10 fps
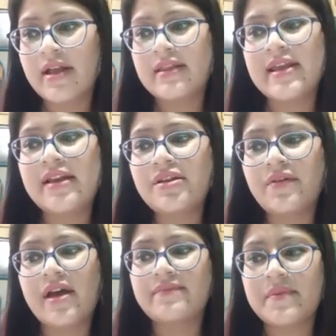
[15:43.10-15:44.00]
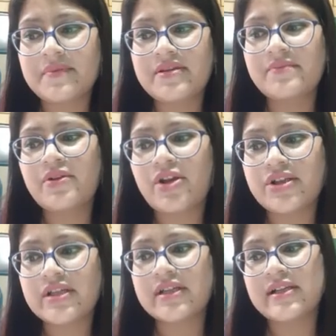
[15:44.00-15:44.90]
Then you have
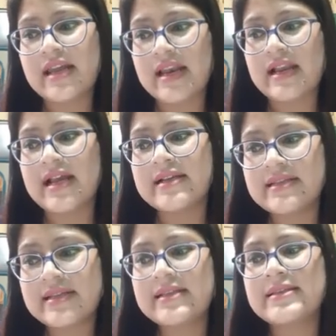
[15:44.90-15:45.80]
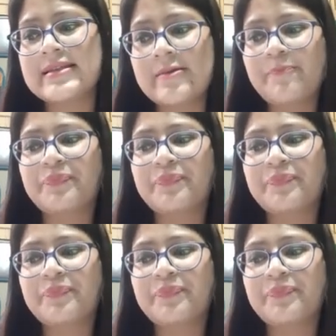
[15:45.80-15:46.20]
epidemiological analysis,